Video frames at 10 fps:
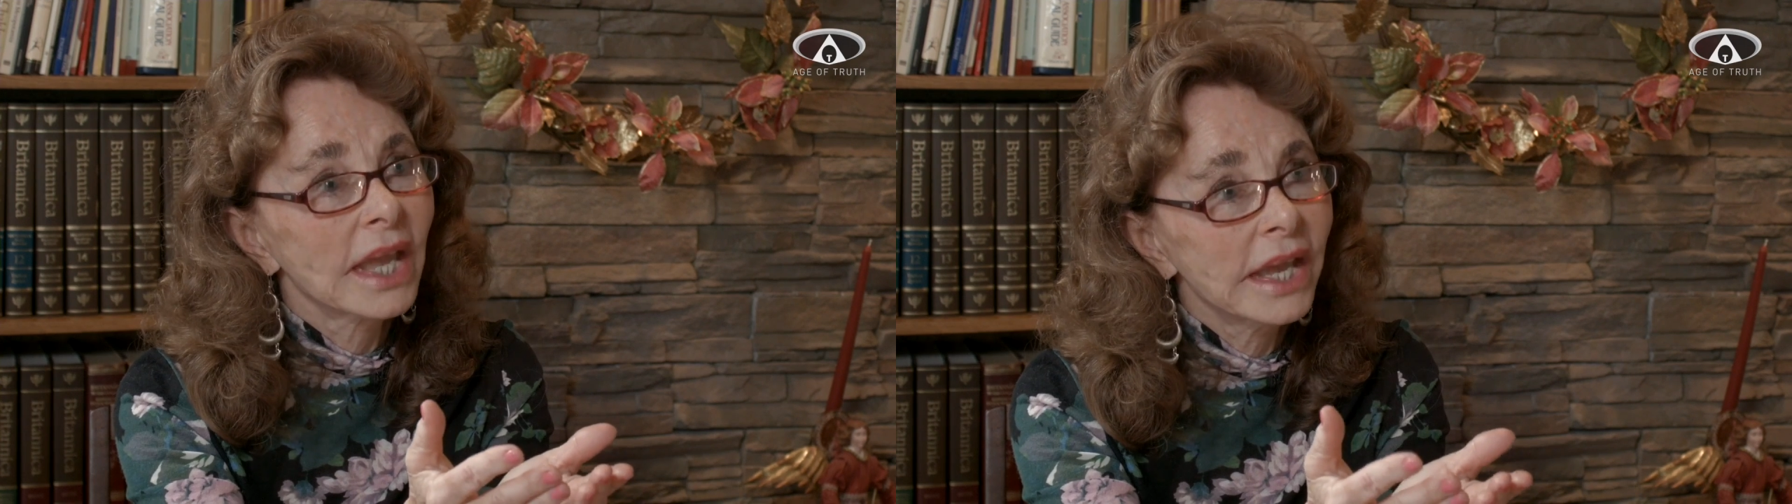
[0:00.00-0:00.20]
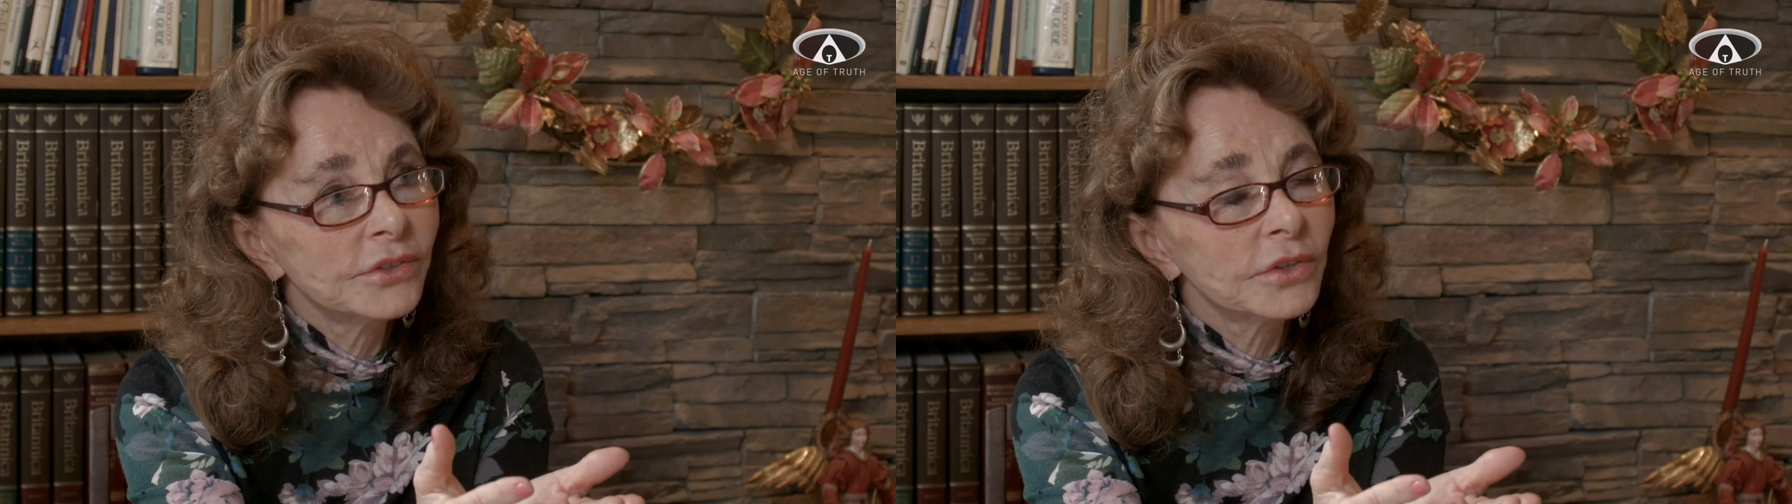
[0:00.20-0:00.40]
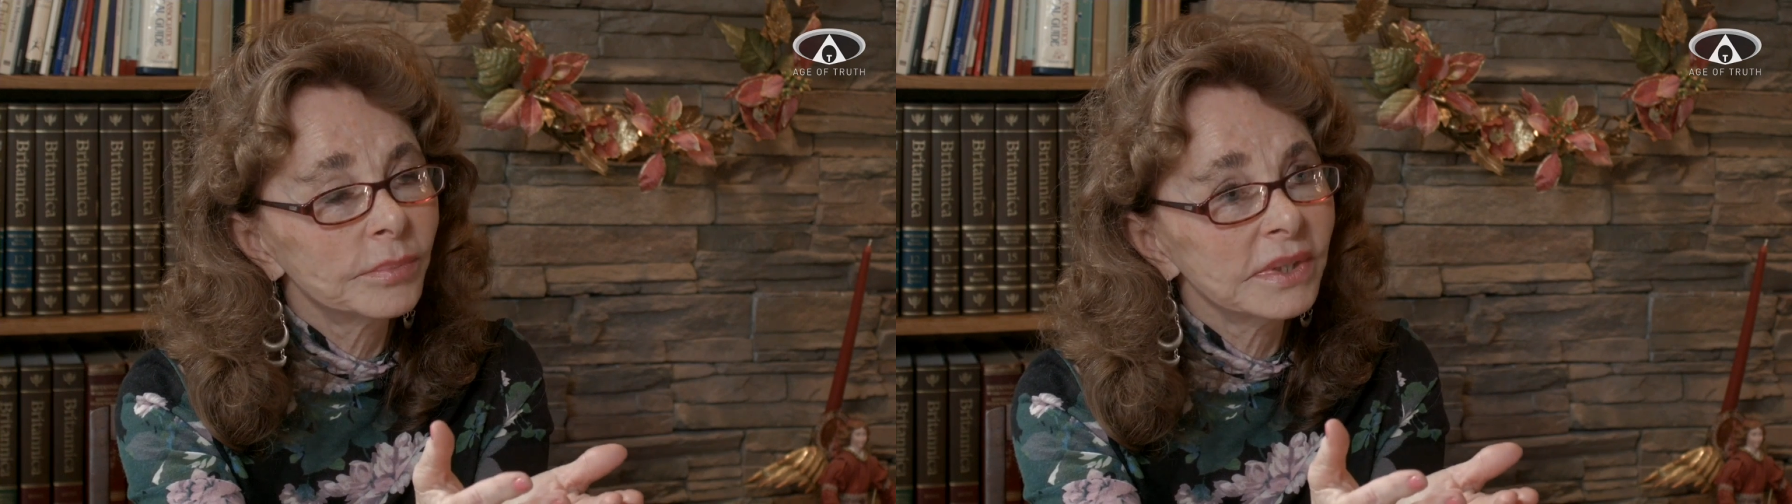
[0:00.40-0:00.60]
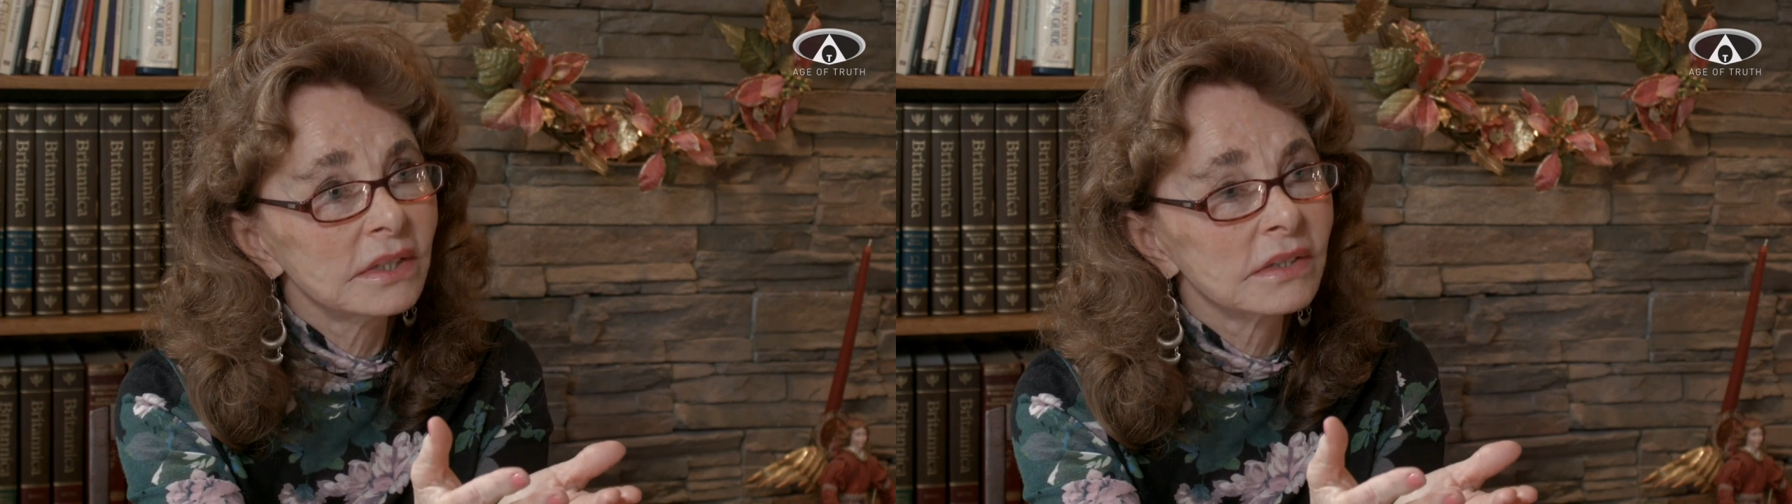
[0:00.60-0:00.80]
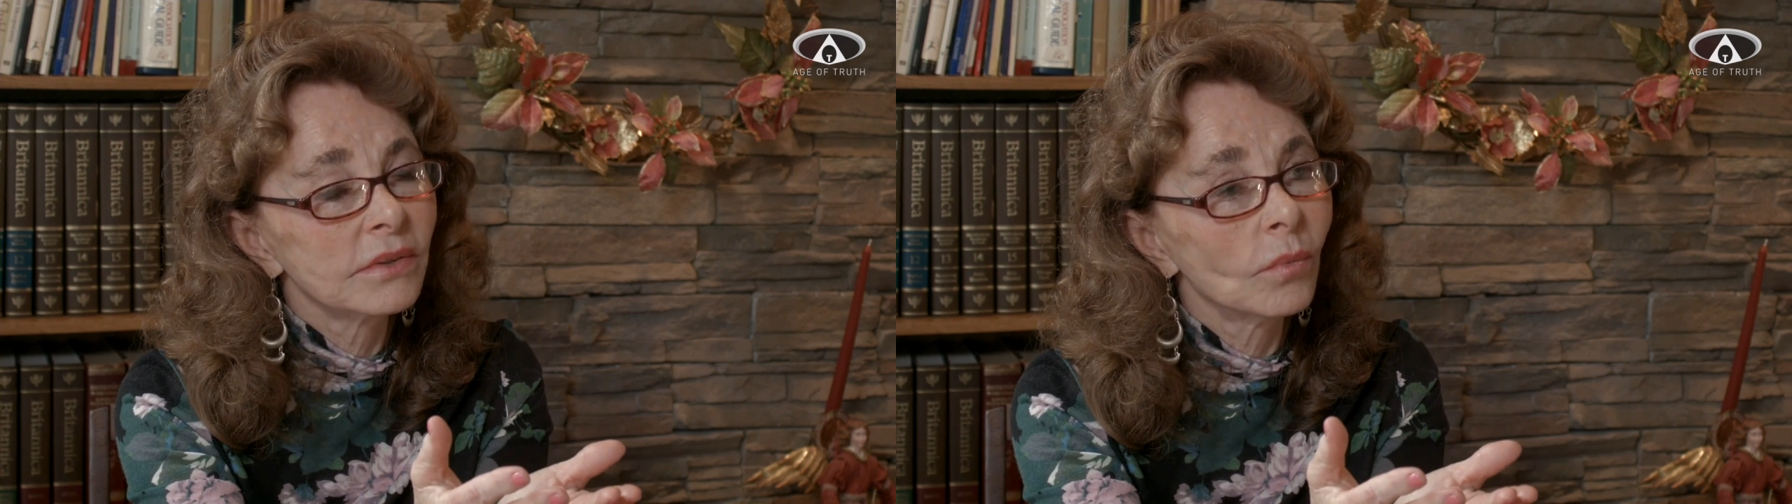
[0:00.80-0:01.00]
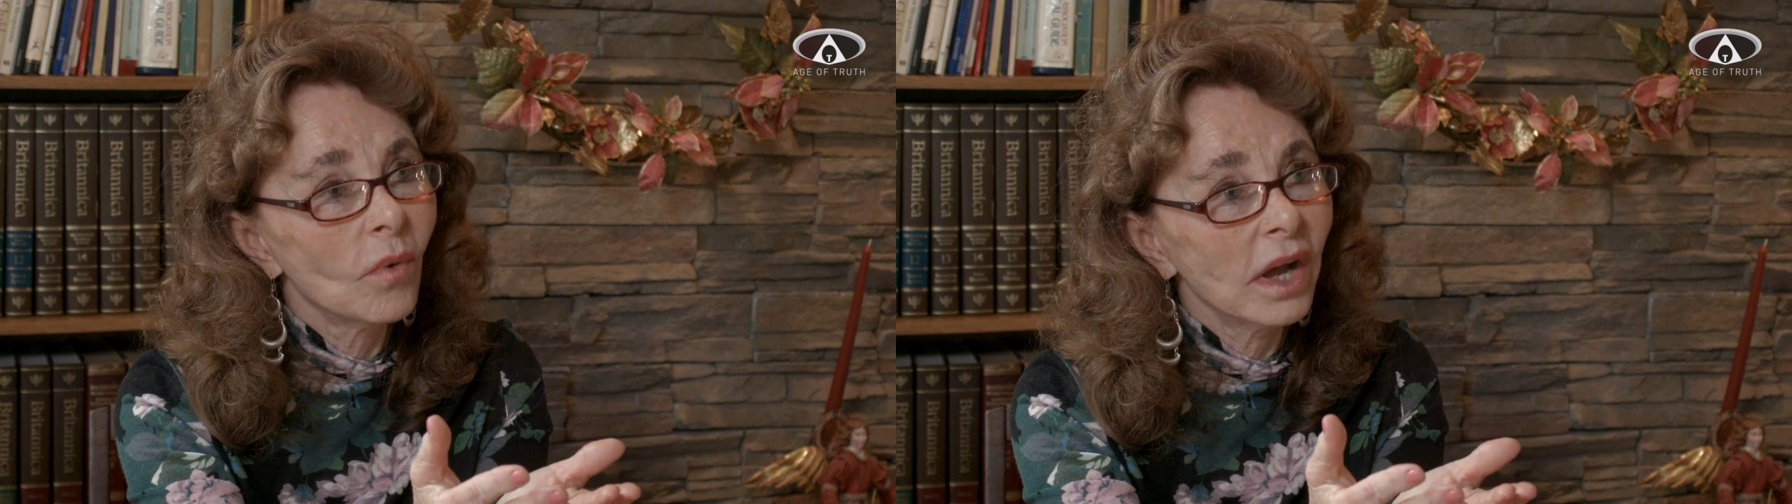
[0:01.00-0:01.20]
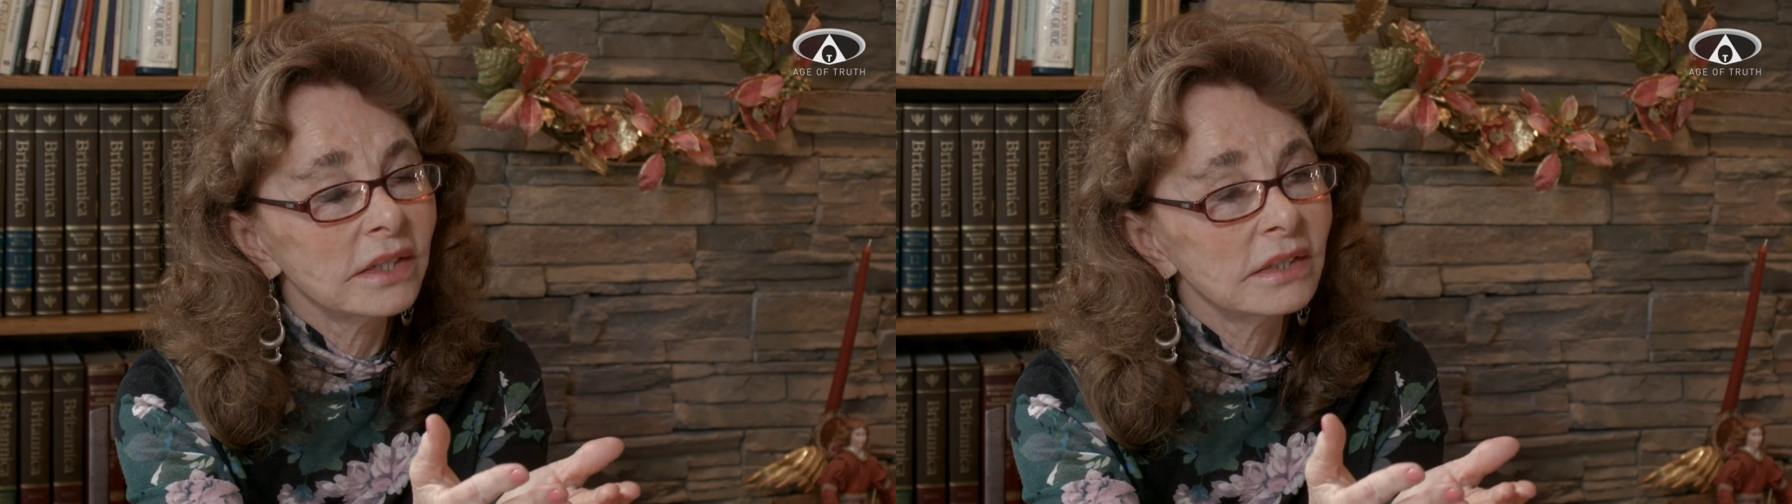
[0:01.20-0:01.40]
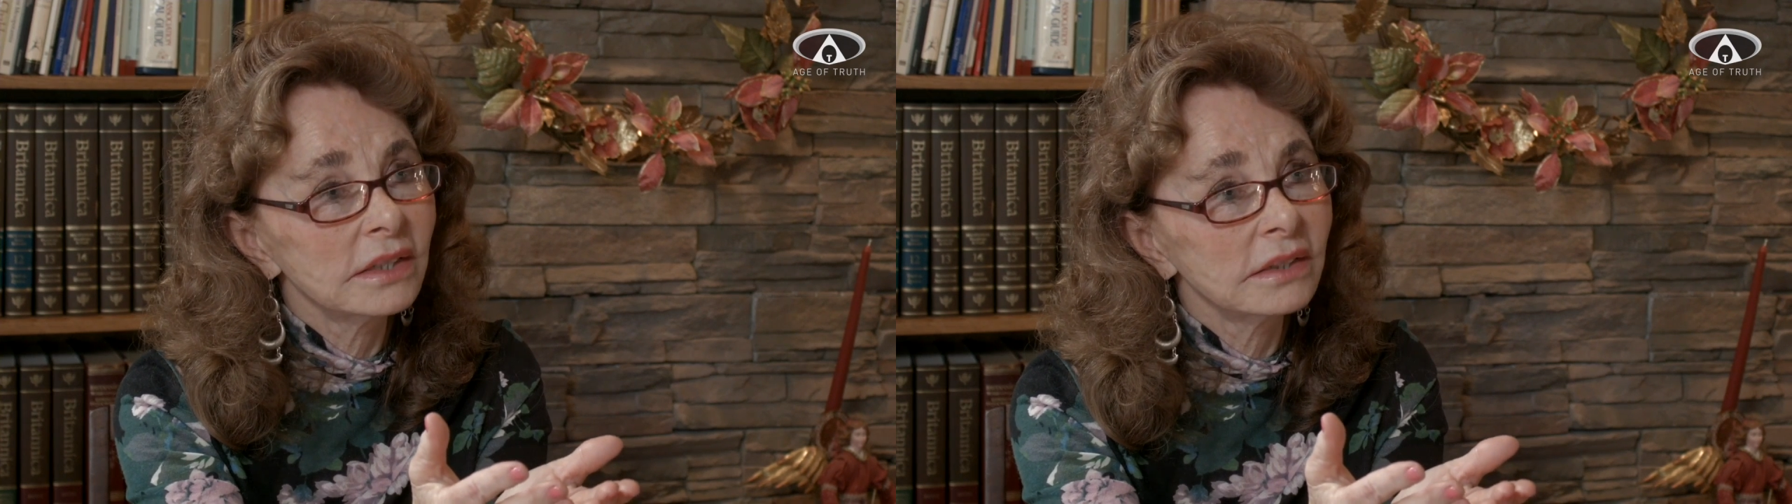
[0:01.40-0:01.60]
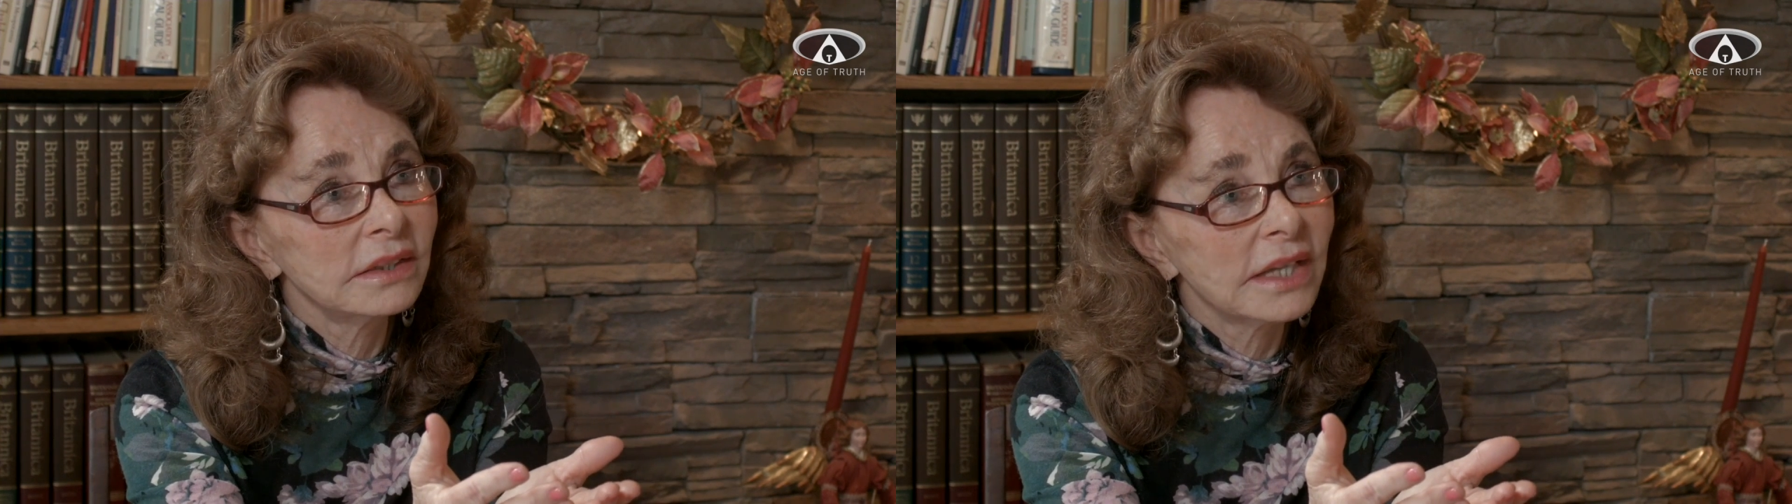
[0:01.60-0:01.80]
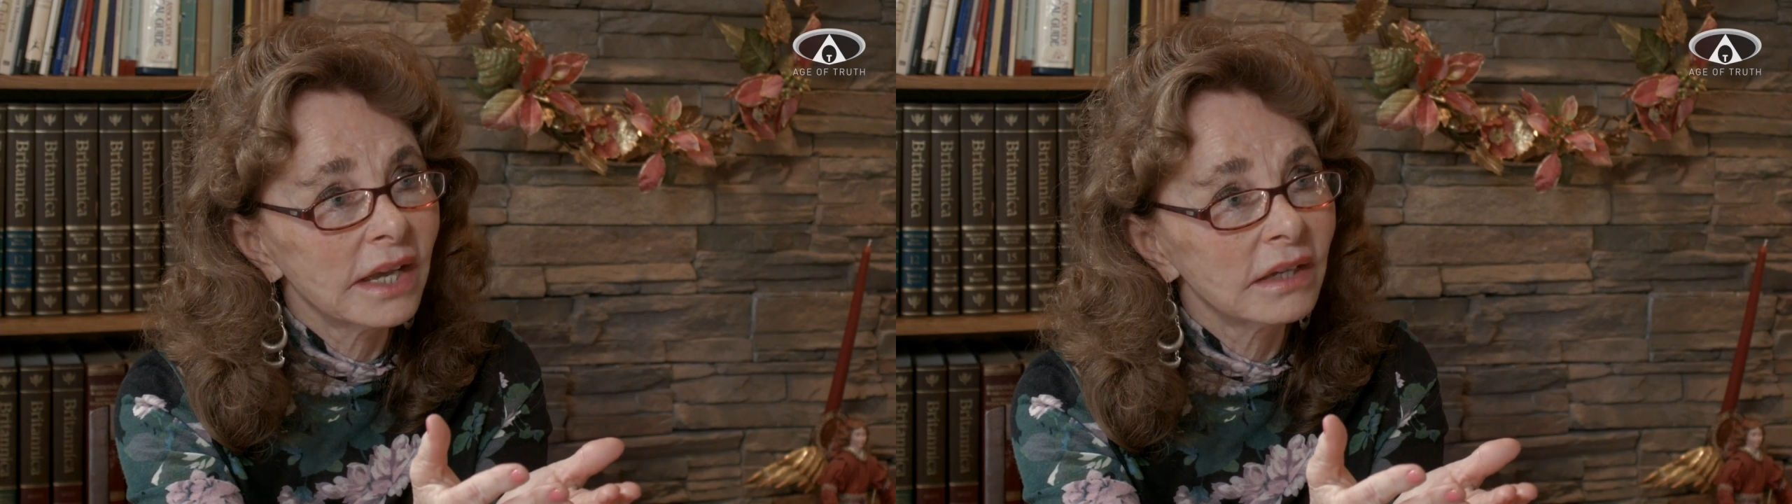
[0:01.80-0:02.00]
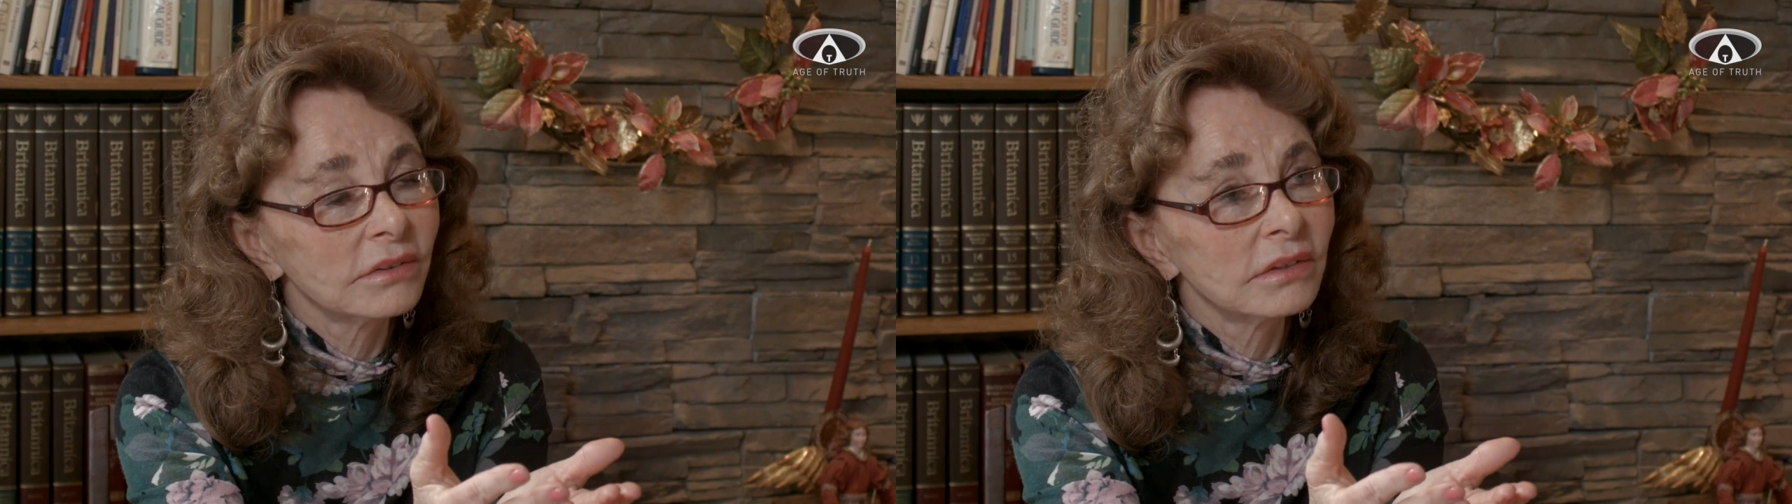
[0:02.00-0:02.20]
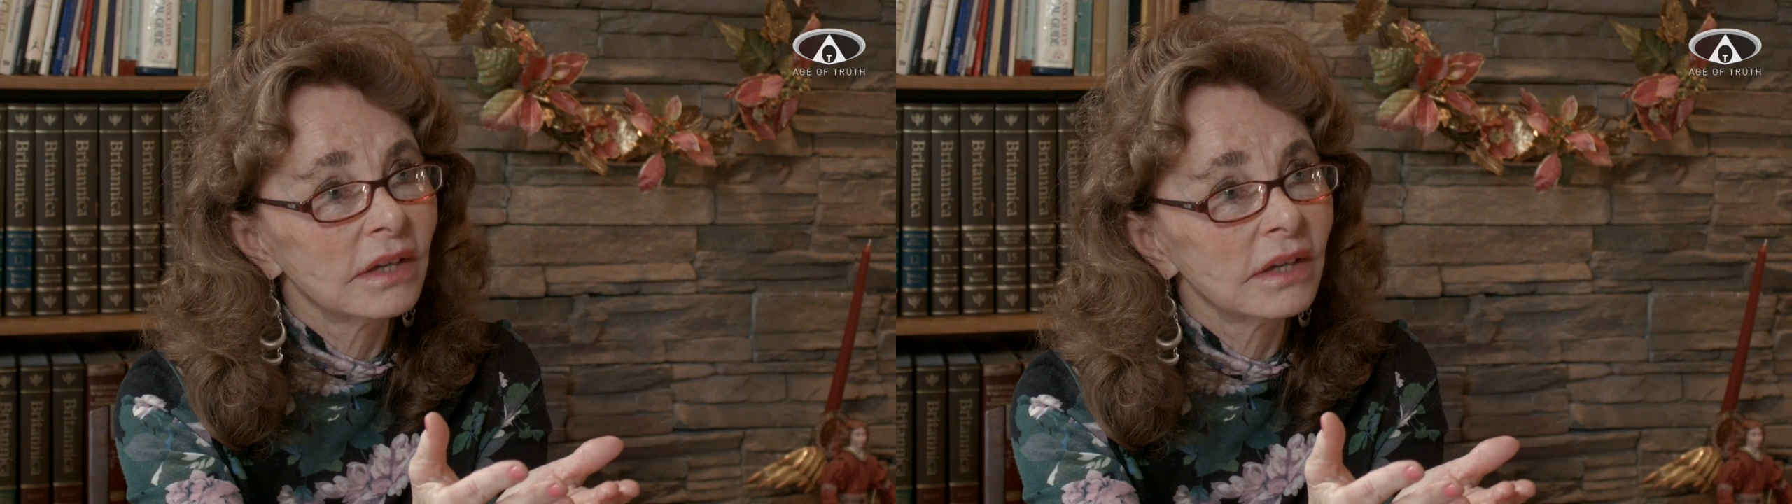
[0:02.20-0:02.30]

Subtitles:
entropy is the winding down